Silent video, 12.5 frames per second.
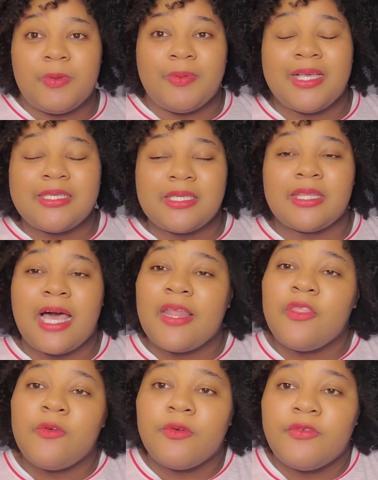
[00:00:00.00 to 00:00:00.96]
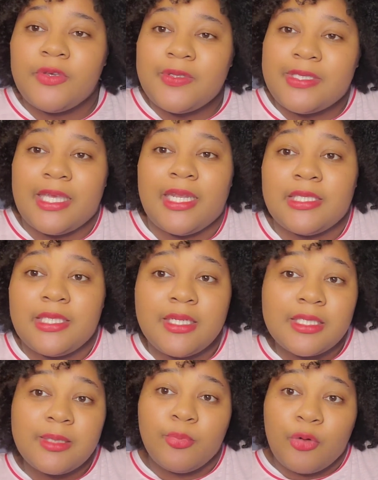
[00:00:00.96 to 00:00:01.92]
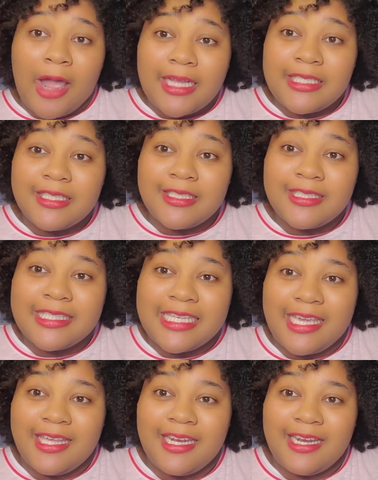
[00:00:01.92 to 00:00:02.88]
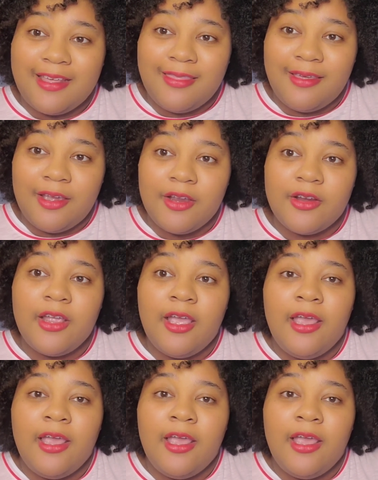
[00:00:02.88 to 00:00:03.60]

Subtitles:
because a lot of the reviews said it took some practice to get it in there,